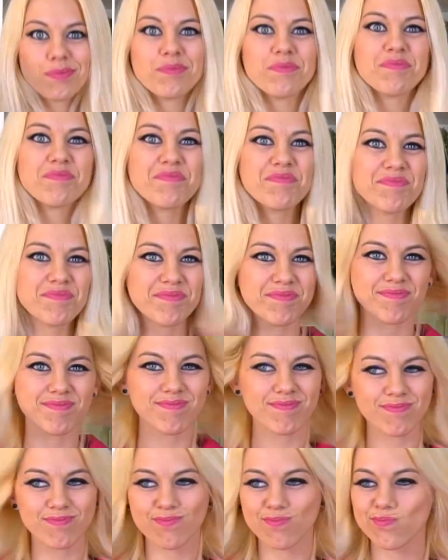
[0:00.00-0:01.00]
I feel like
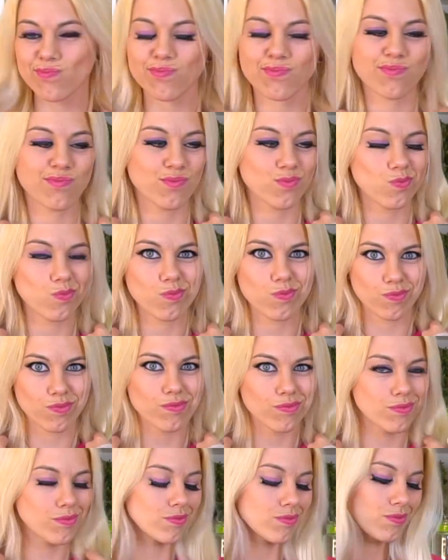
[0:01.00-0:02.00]
tying my hair up, but I
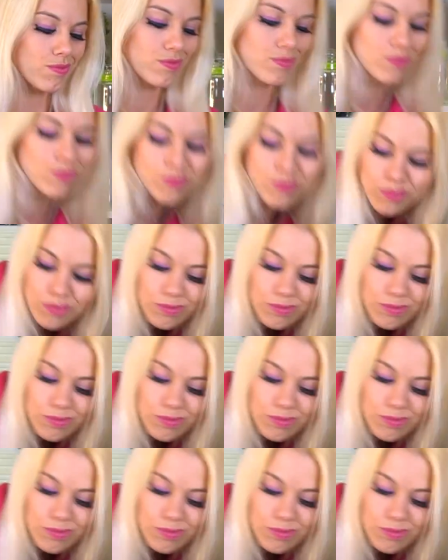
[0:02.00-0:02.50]
can't find my